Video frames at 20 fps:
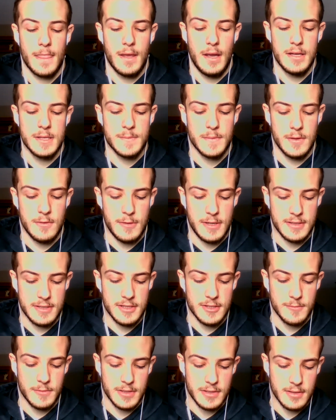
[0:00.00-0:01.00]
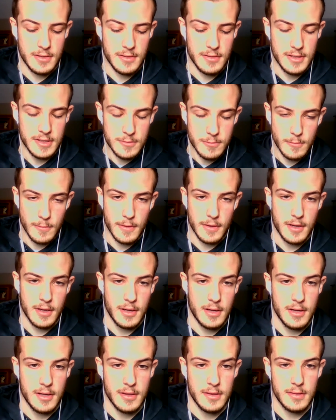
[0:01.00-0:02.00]
it's been a while since we started this. We're working
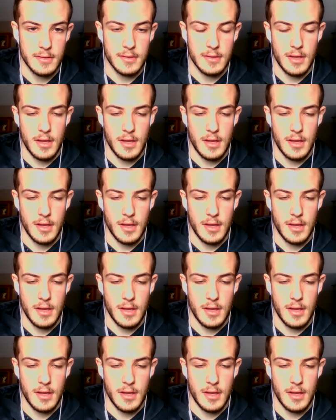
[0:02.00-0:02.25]
on